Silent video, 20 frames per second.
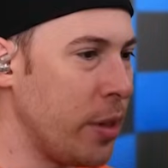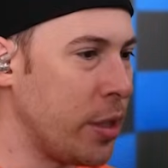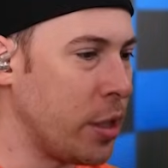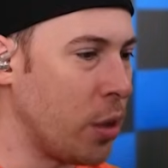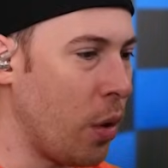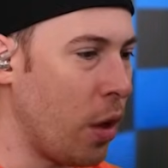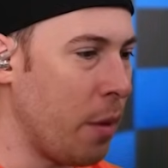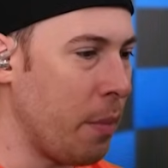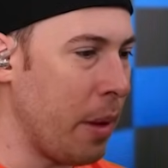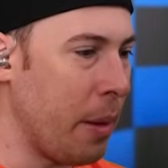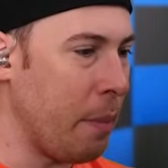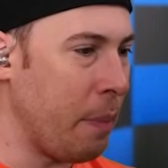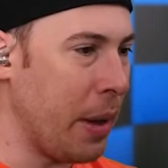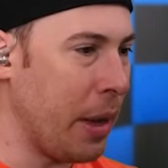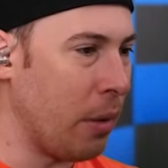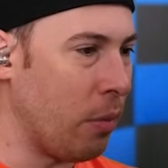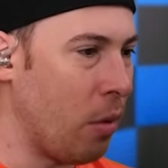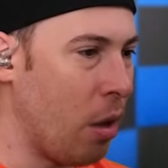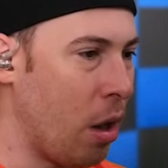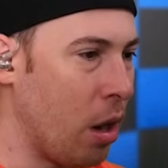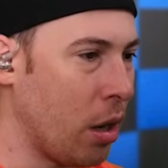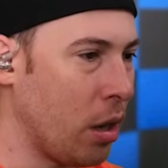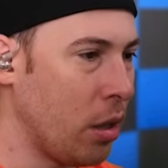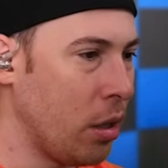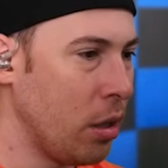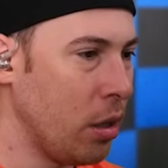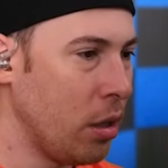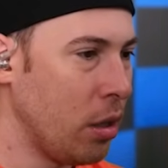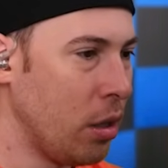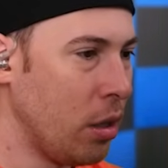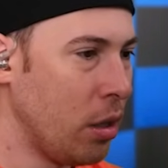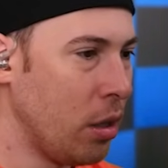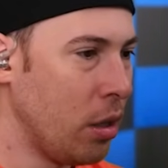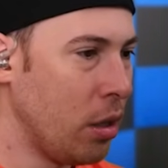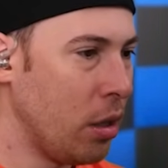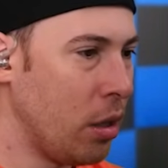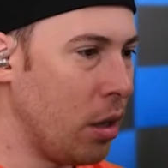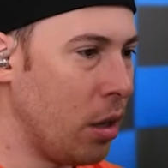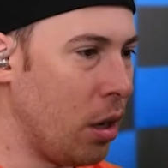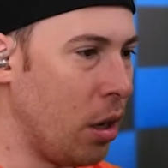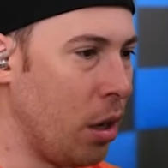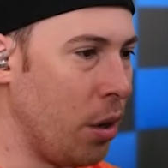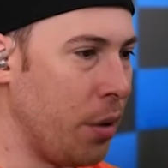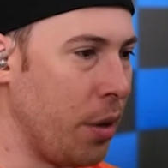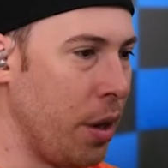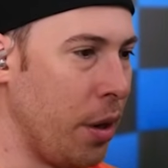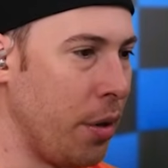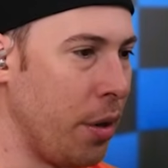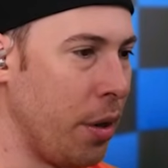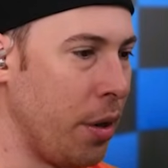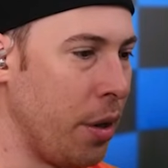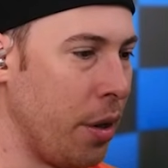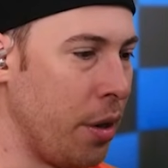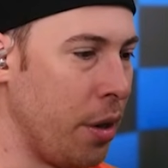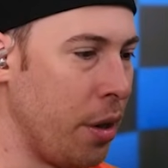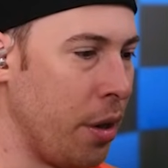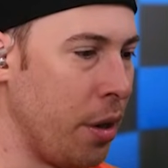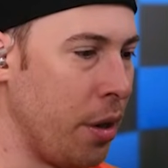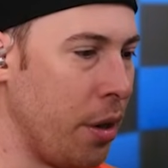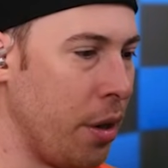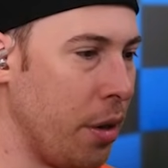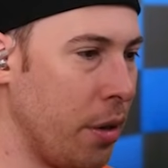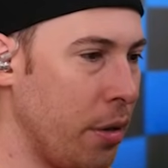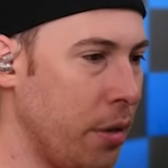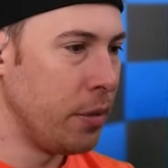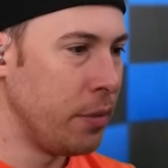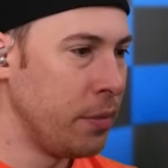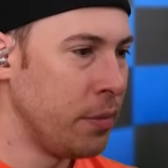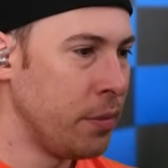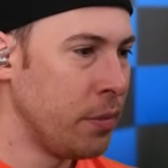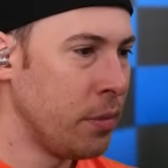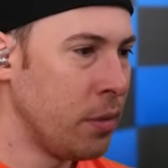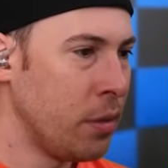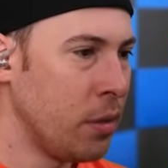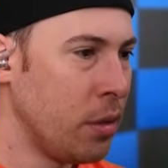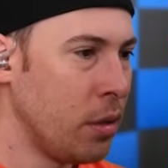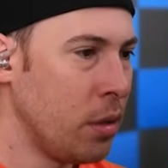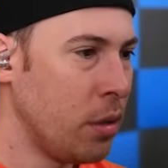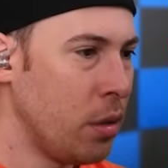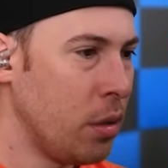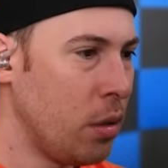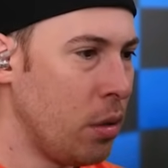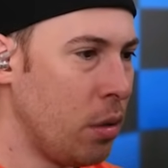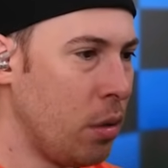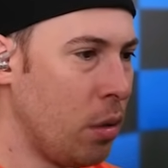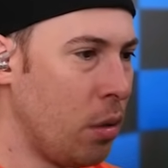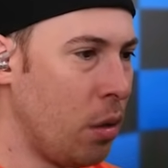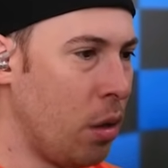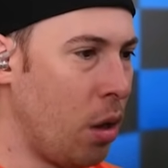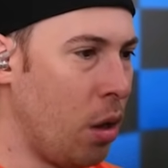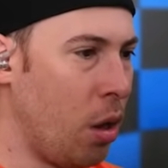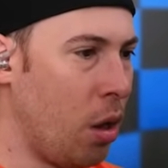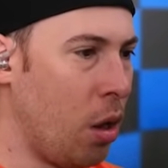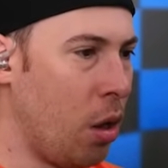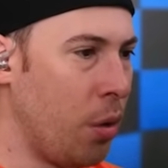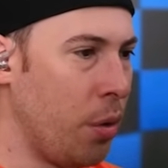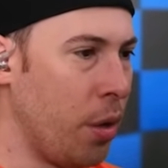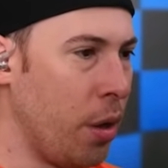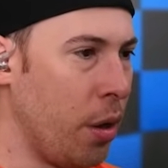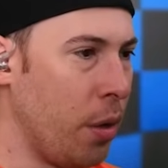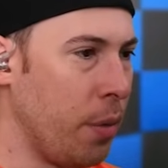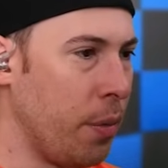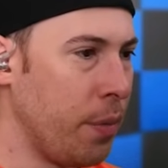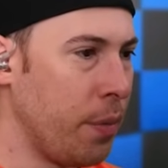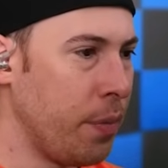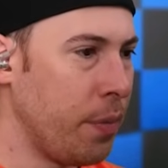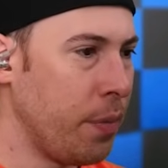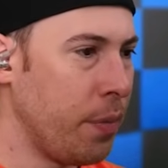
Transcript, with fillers: we surrounded by bedrock? Oh, no. Oh, no.